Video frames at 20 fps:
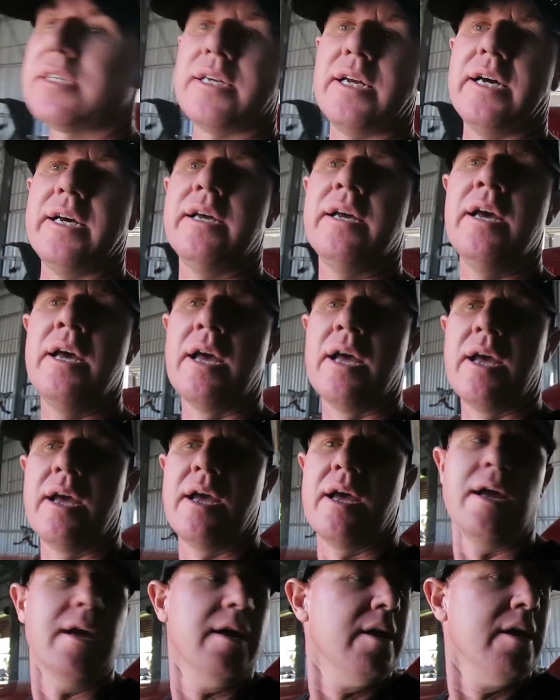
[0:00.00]
today.
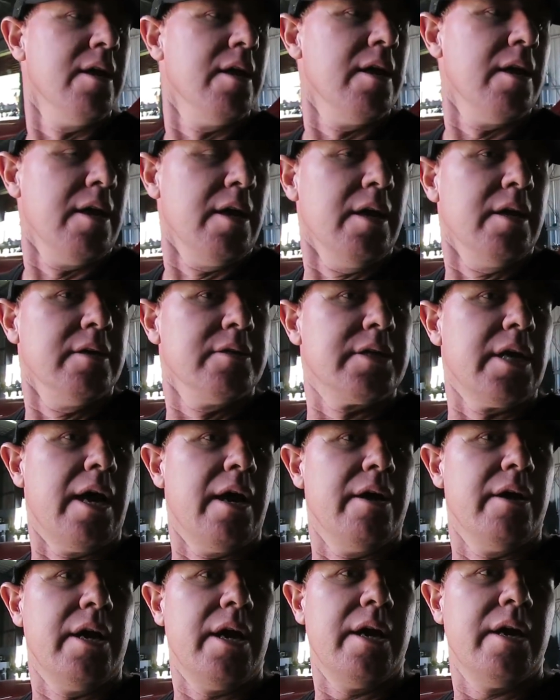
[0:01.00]

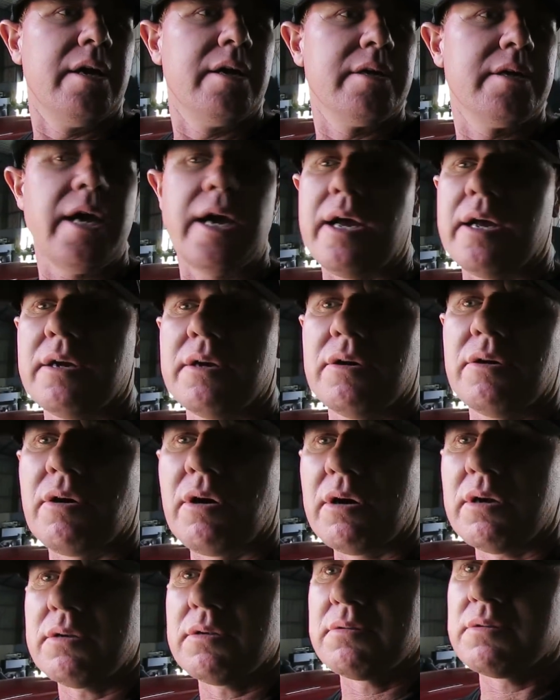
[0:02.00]
So yeah, all right,